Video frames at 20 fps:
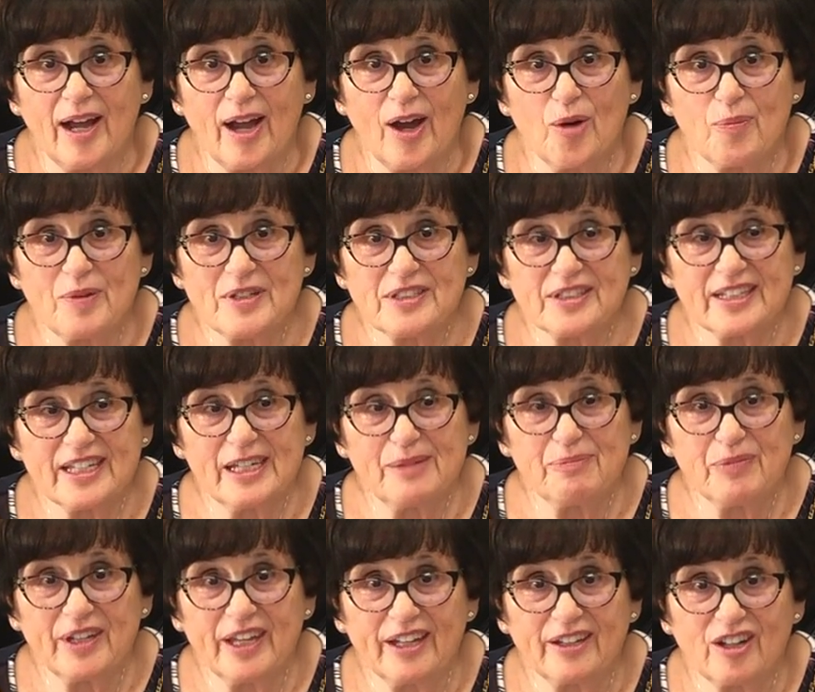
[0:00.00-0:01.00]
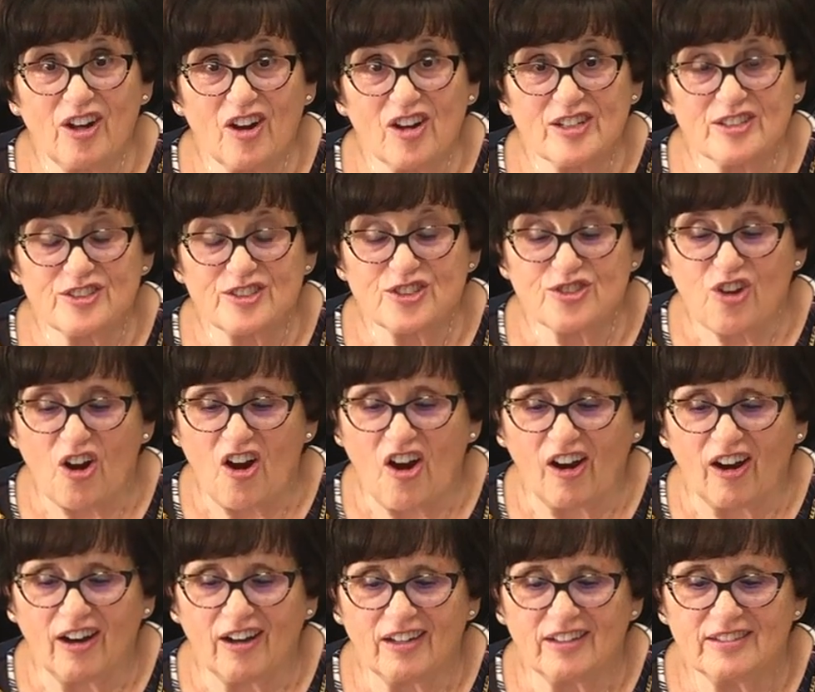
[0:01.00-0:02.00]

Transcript: Help us keep Kincardine strong.